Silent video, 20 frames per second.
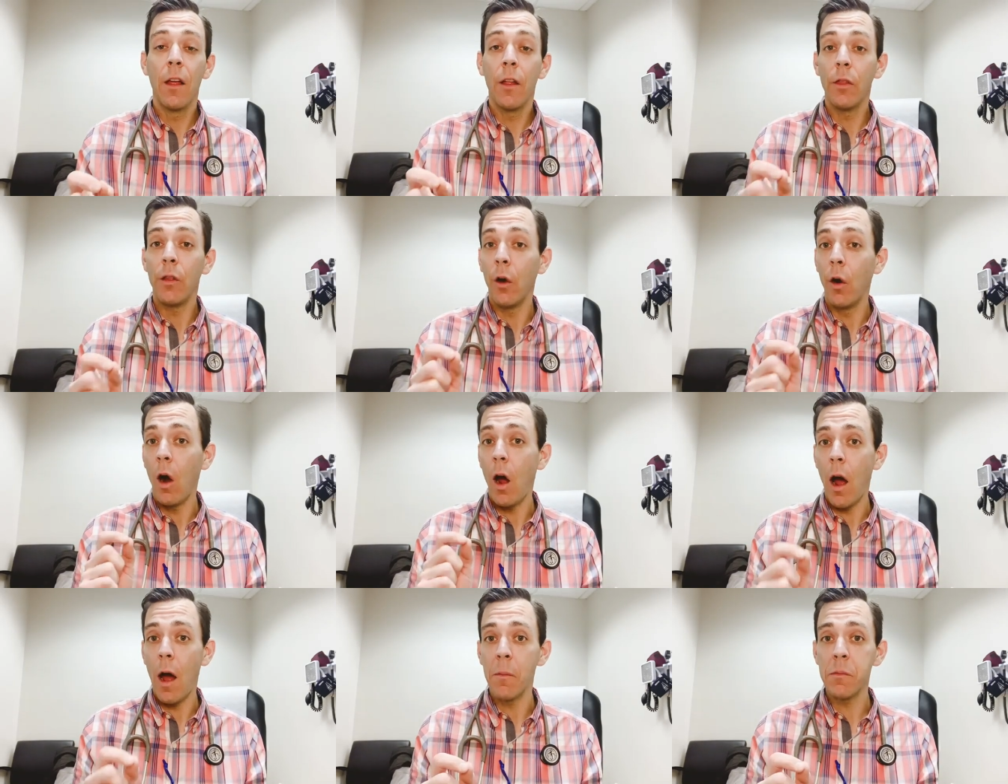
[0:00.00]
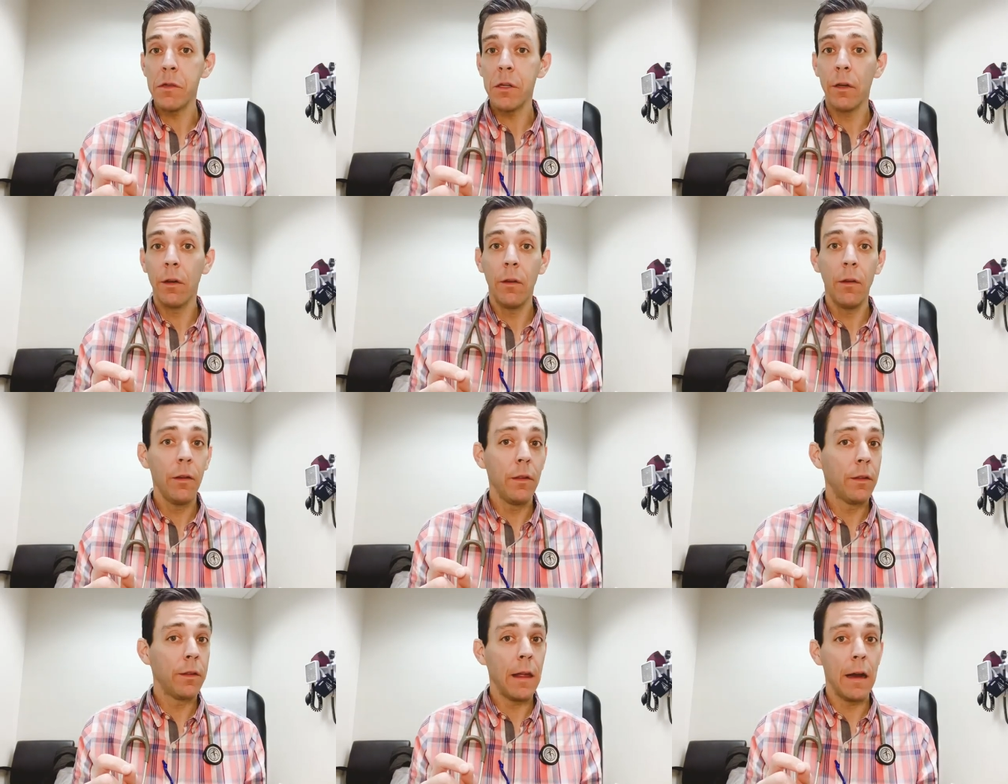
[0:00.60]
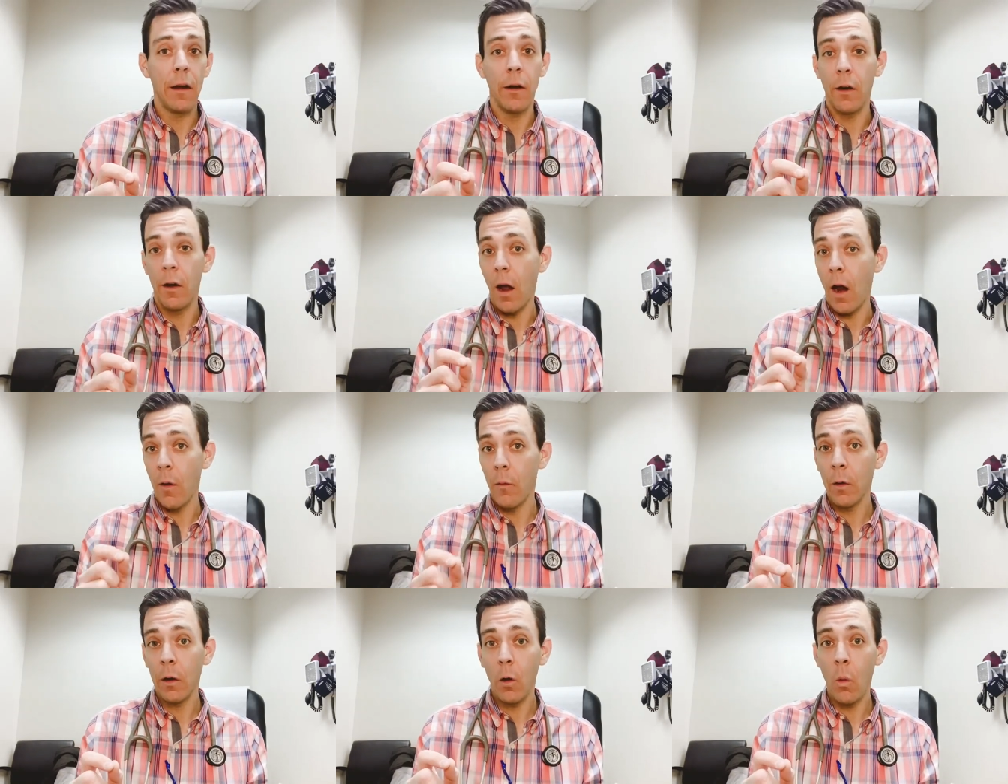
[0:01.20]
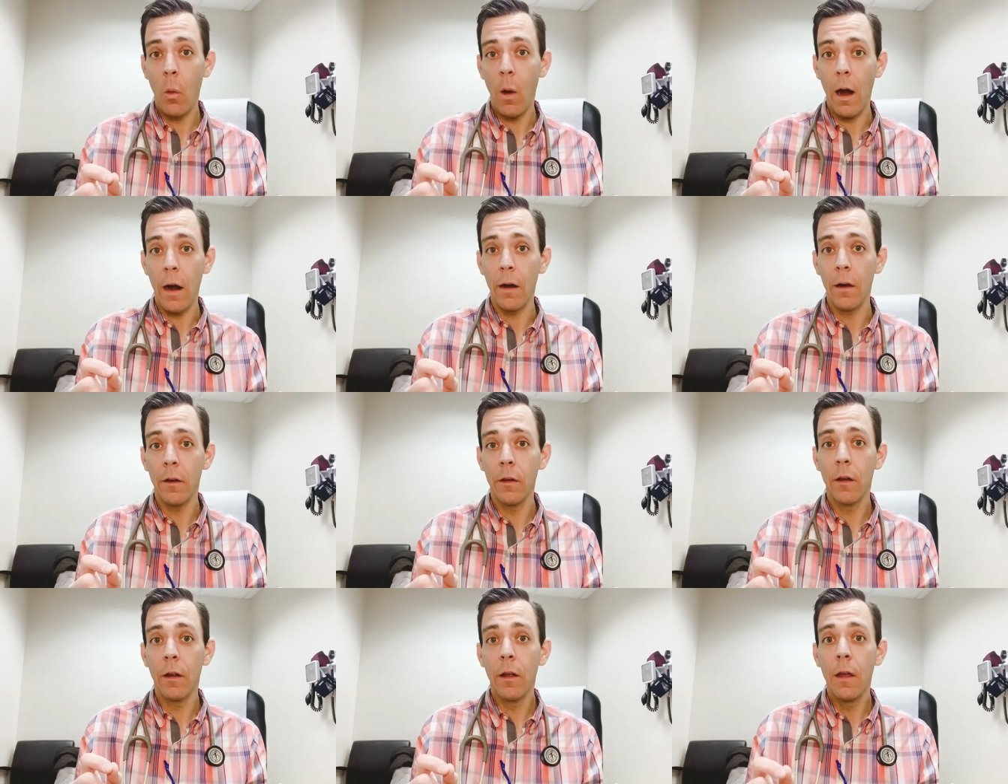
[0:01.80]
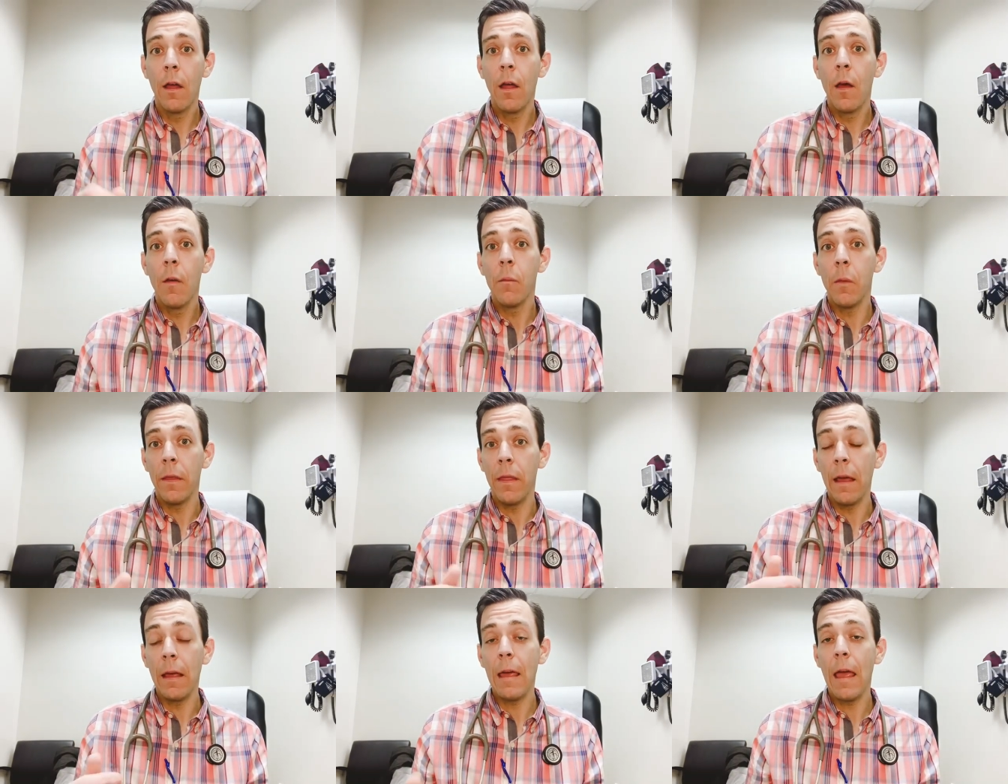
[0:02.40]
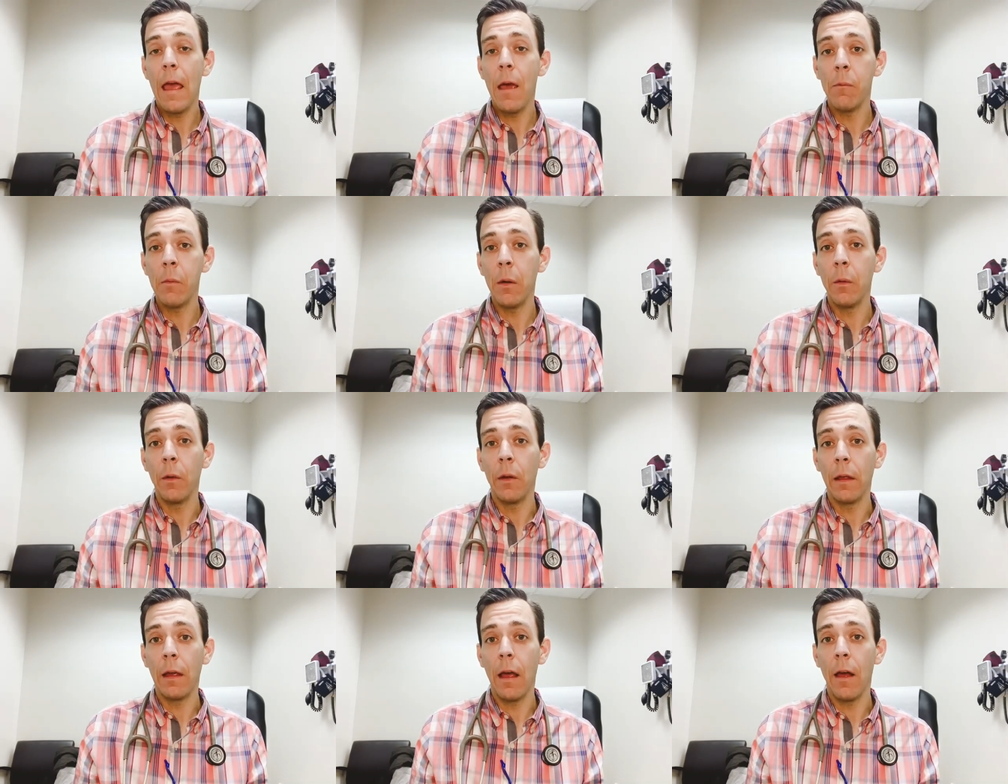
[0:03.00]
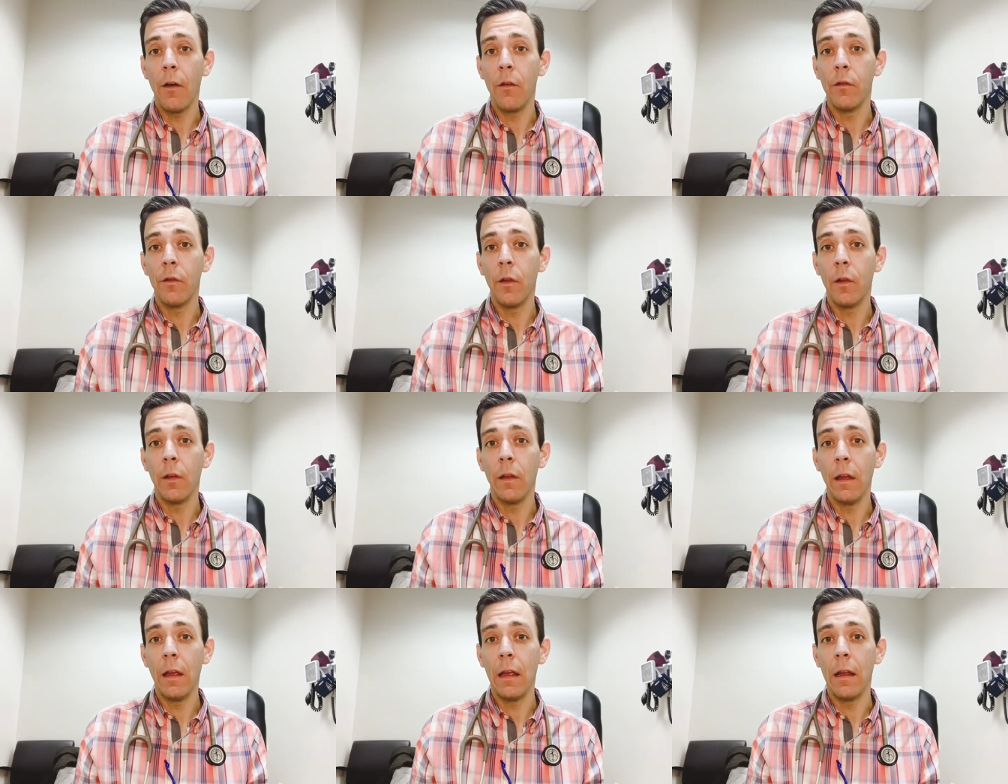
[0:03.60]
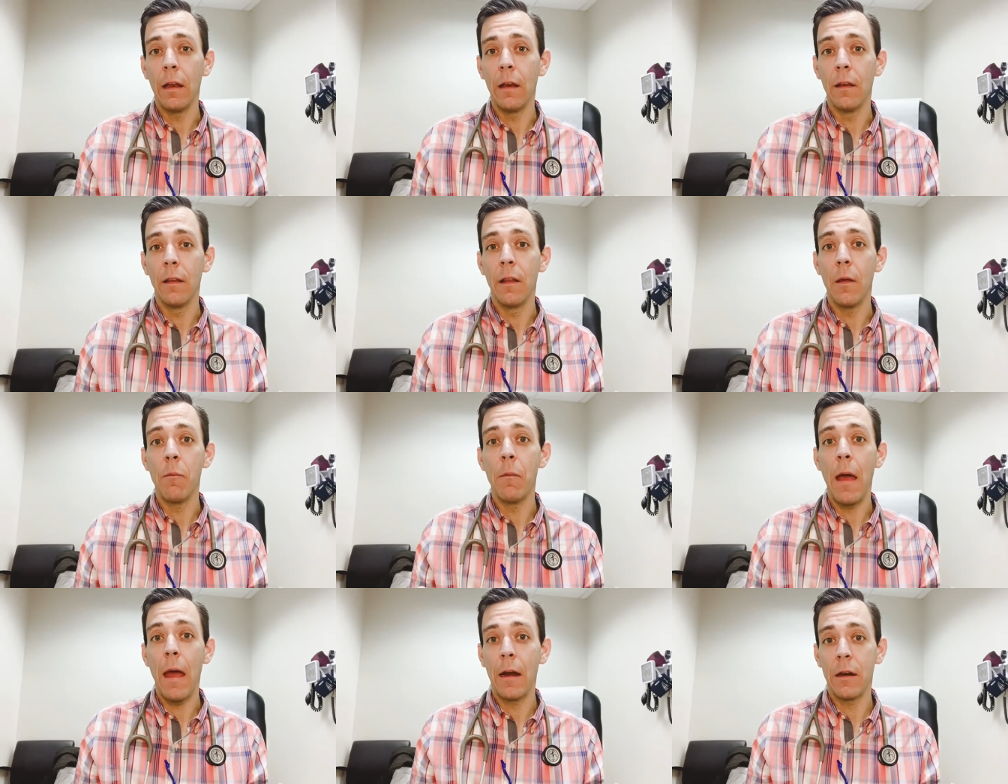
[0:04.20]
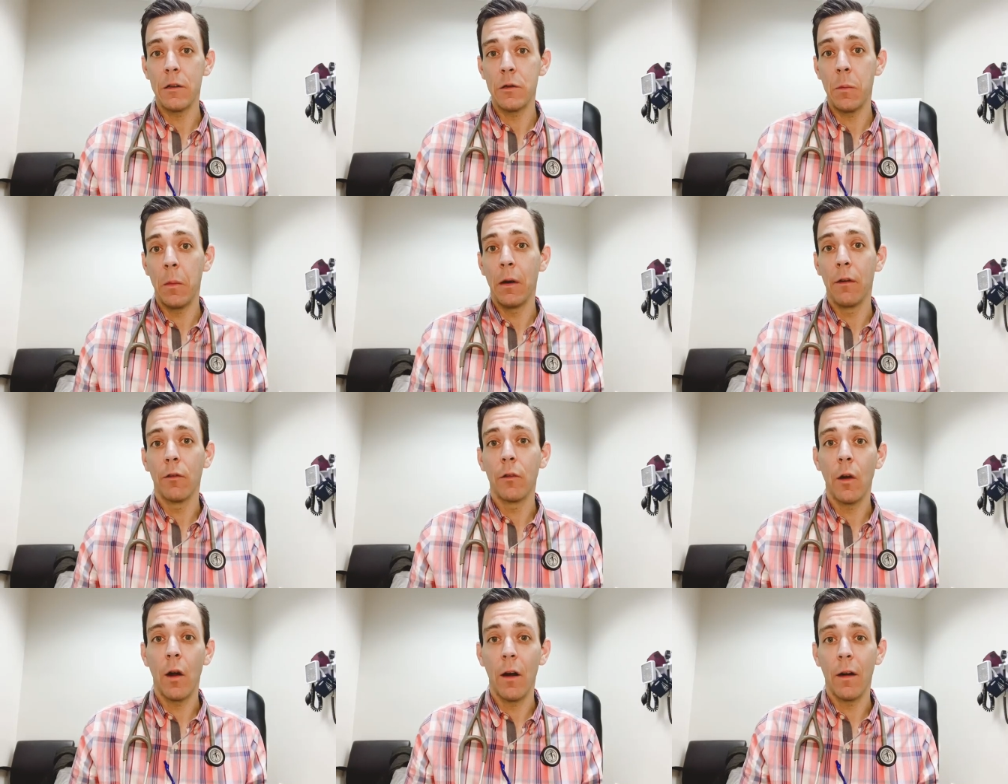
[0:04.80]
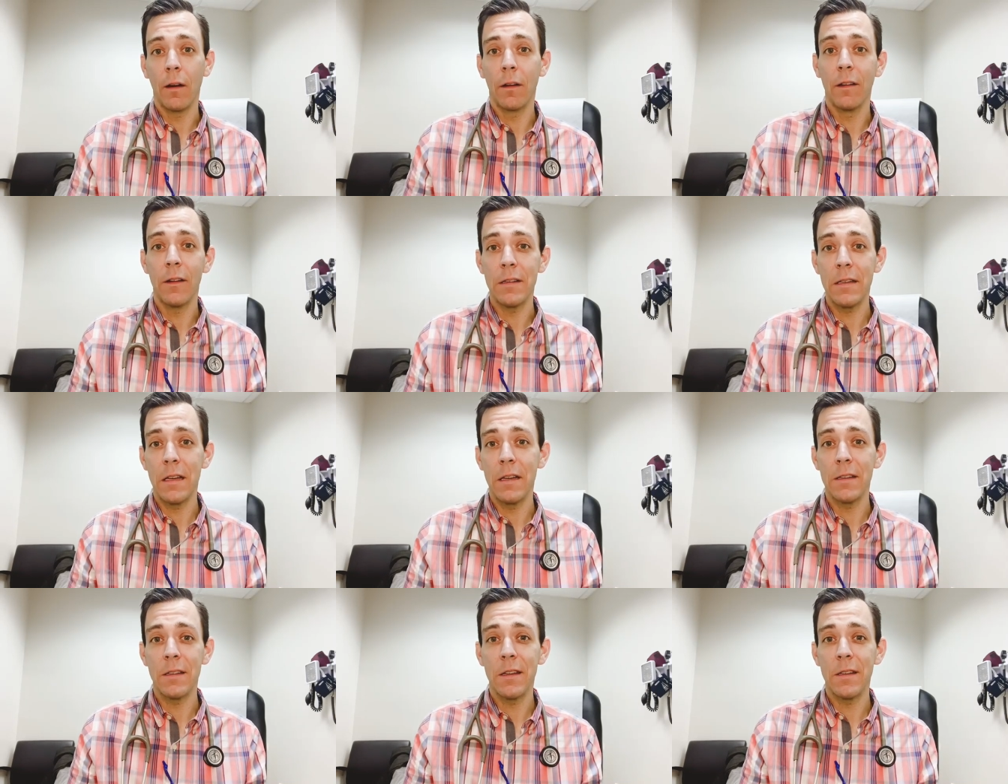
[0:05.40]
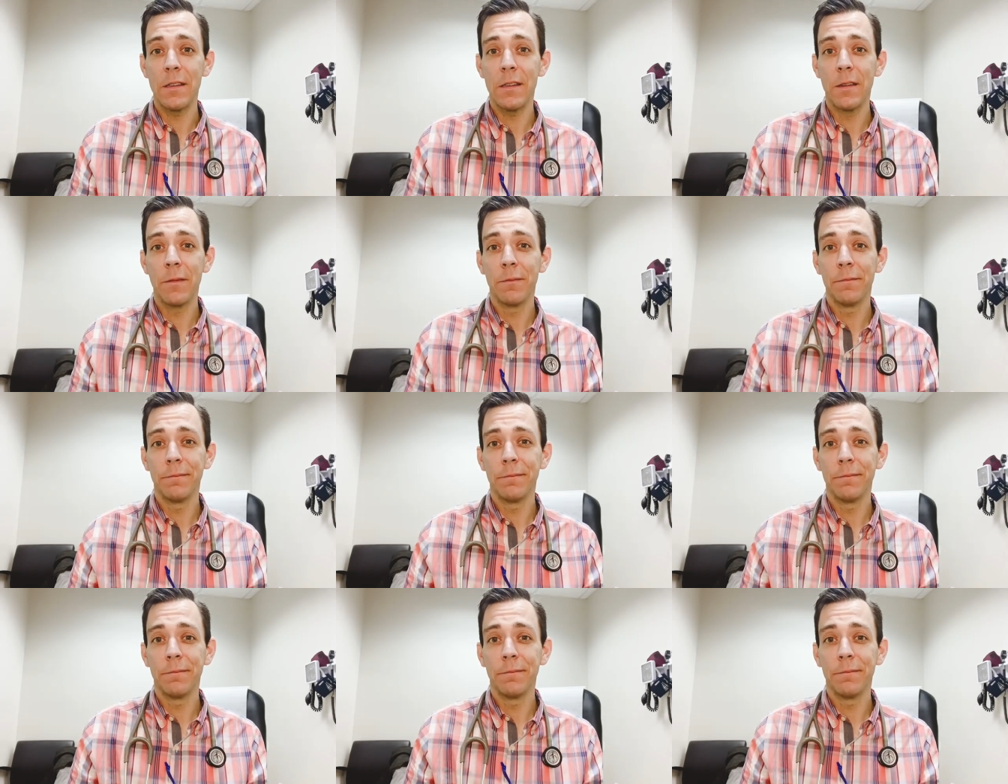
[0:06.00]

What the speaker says: They're optional, they are not required, but they can be really helpful in the management of chronic diseases.